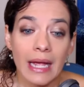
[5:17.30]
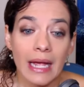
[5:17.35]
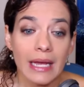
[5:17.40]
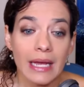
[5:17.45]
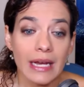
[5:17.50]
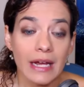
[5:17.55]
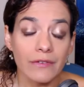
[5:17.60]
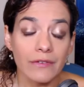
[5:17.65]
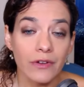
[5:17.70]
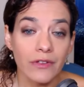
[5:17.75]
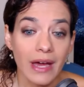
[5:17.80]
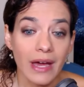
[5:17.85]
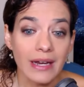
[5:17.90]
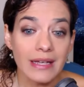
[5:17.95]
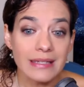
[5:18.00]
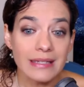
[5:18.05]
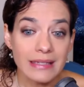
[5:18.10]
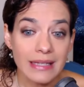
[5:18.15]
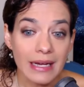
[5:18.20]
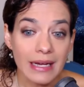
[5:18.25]
And after that
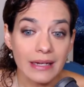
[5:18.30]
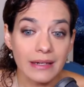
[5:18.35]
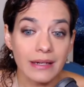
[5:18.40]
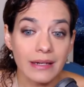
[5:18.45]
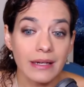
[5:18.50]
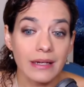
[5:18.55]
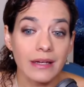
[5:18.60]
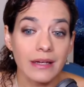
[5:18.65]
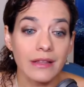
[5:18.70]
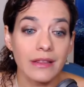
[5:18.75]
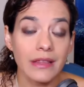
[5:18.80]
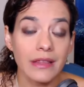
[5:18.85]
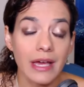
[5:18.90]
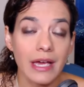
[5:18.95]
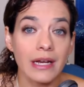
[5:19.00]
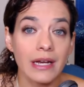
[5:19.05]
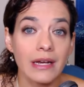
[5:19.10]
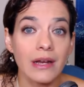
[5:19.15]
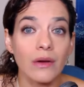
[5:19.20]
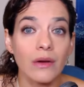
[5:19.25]
is done,
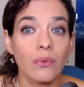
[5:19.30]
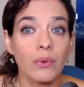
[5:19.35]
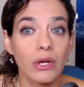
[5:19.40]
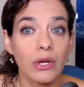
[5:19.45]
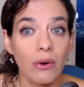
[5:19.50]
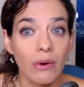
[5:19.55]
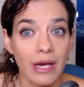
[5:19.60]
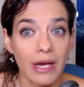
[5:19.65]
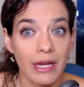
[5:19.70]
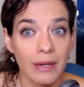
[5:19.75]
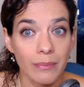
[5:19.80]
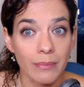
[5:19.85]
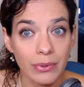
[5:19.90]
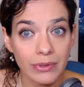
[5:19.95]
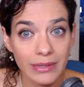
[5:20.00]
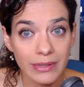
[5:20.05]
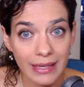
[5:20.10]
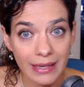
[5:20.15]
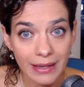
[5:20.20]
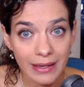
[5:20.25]
then we go ahead and
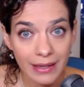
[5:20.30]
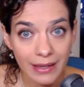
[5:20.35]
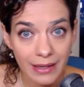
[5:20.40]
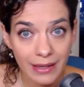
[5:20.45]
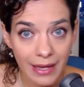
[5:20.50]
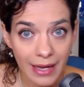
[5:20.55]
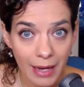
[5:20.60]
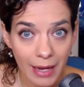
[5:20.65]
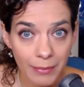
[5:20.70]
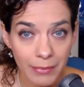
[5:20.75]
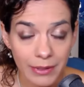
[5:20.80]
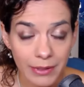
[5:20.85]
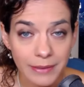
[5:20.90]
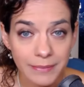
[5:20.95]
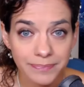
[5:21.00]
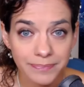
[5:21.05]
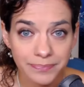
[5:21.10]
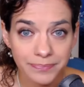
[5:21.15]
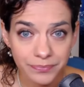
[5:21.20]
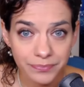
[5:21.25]
put the camera
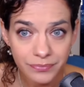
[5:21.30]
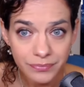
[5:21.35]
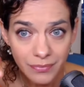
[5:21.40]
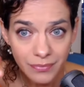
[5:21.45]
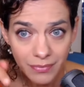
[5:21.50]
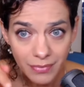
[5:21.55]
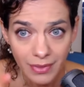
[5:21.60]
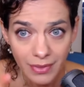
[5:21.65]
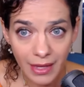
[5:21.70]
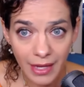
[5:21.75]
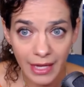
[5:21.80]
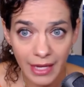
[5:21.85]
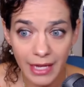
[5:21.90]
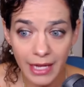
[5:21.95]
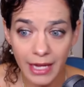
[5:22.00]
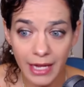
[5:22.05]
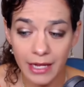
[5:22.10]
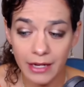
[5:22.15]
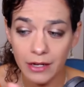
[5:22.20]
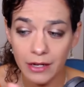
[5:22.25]

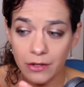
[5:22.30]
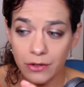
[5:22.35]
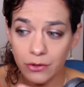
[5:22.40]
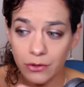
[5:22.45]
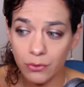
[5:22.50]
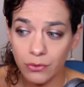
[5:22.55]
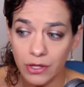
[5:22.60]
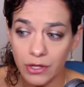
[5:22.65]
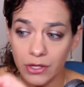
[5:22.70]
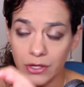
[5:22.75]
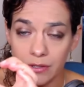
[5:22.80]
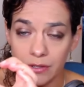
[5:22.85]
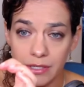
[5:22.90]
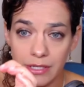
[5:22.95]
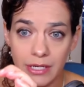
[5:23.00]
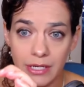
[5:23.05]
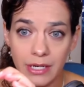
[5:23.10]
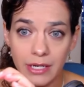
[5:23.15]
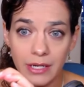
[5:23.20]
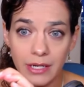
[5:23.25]
in through the
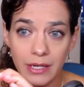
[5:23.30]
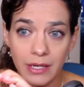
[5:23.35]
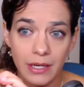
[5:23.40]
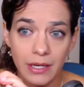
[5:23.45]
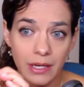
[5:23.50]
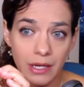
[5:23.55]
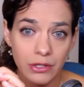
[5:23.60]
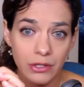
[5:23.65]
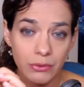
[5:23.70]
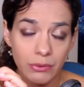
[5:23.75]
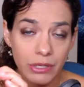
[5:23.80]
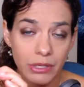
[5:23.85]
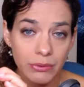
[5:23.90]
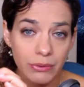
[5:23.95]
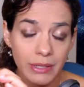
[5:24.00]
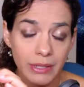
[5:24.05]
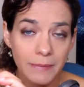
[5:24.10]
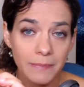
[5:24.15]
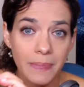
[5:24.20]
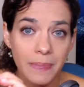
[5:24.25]

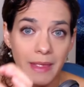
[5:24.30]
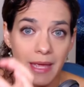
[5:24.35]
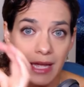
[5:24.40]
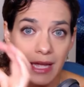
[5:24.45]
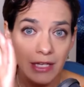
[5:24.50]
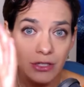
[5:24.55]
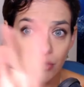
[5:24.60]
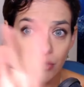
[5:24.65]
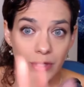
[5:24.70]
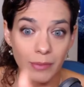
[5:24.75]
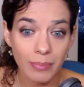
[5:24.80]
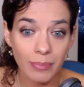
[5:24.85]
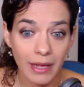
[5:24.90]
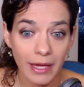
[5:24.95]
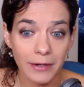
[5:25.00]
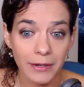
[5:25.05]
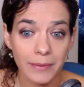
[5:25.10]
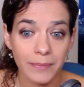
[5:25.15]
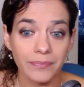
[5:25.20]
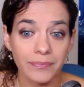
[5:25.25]
urethra into the
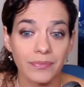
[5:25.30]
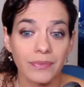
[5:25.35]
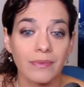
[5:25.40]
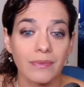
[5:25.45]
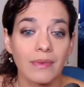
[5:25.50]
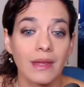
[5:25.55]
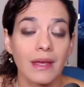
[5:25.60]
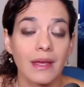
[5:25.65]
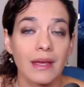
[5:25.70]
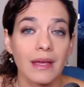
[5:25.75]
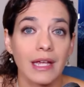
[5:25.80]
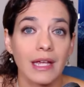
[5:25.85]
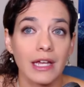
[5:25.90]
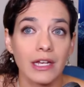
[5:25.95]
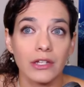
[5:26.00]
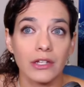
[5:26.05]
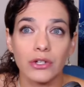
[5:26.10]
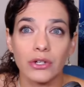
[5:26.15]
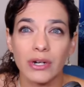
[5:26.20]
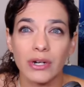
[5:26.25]
bladder.
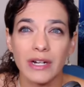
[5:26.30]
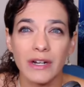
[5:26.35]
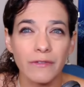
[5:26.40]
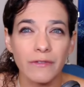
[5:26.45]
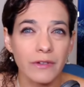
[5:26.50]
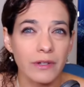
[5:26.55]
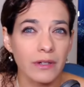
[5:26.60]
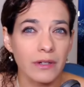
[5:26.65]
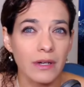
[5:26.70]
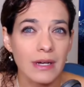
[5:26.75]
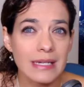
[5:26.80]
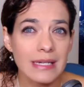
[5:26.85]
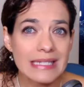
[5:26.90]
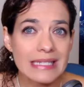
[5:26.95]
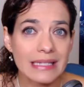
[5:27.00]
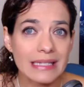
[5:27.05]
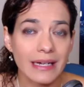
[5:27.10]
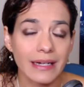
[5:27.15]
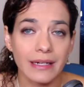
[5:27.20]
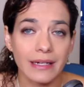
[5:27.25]
Again, you're going to feel
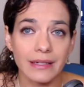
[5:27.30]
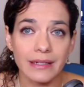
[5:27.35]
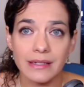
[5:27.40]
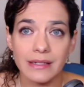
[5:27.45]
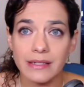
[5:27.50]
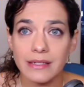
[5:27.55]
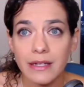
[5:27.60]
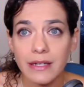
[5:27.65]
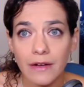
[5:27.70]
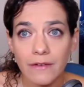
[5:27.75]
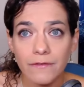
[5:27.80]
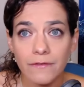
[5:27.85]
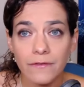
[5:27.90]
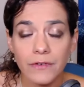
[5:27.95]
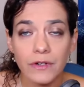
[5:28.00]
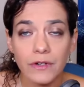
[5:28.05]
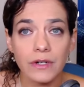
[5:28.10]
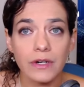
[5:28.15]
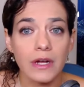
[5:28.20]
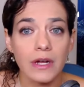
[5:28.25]
slight
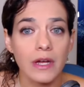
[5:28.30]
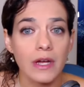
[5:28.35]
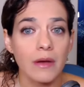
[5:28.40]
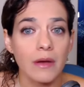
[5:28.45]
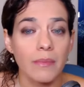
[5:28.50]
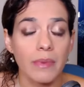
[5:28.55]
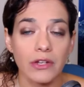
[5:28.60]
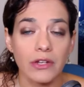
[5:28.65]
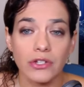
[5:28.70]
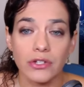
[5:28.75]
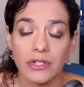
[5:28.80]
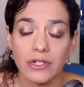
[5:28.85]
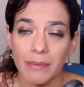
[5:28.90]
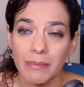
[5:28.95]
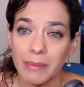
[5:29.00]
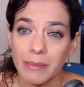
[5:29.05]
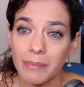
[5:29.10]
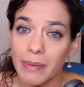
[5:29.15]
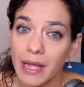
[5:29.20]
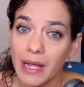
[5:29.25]
discomfort, but it should not
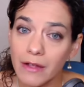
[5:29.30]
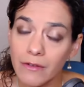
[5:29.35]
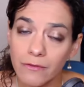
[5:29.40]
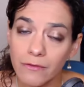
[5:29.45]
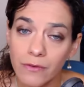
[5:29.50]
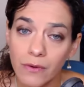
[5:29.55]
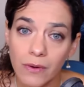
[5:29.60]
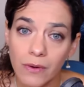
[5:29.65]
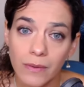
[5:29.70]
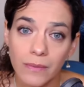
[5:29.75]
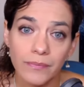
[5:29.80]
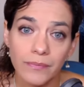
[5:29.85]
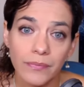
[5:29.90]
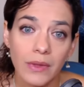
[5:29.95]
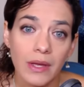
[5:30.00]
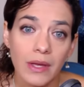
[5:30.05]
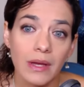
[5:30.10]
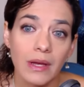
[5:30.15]
be painful.